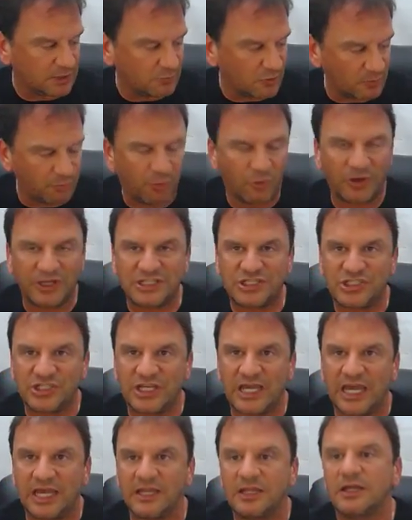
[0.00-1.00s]
The more points
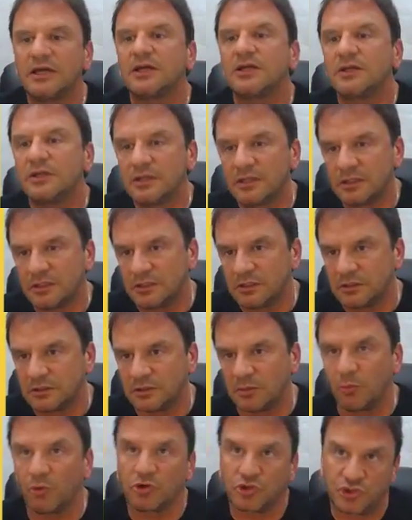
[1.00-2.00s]
you get,
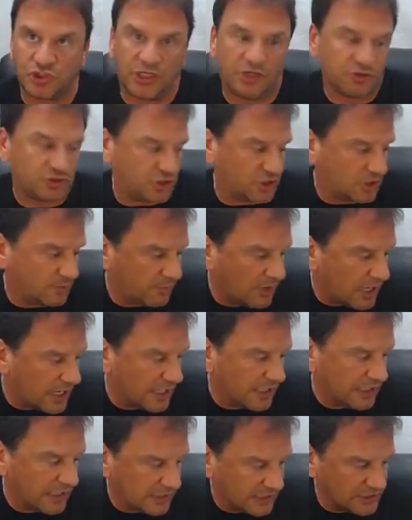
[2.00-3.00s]
the more shares you can
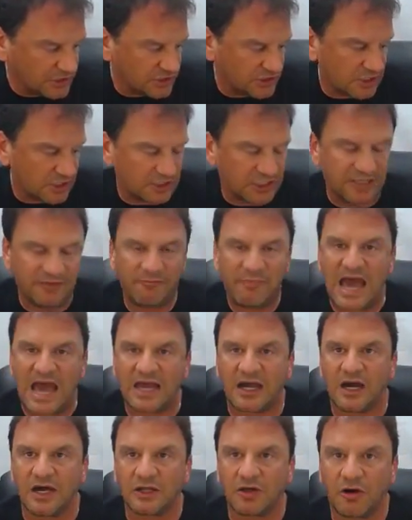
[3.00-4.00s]
buy. And it's just a give
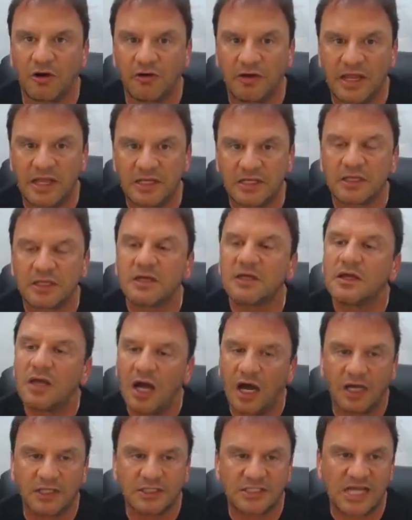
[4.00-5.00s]
back on our end.
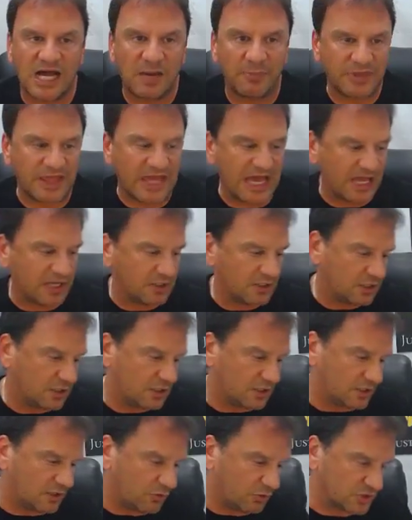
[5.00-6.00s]
On top of that,
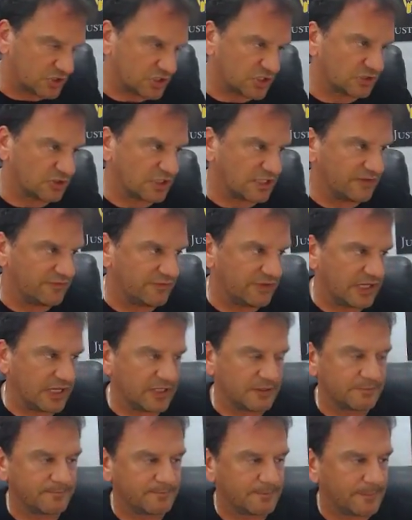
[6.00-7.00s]
also the
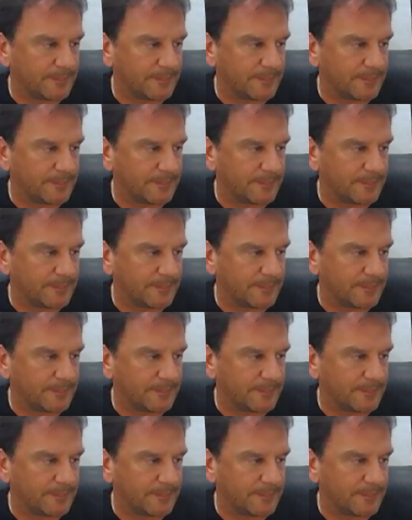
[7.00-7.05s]
dividend.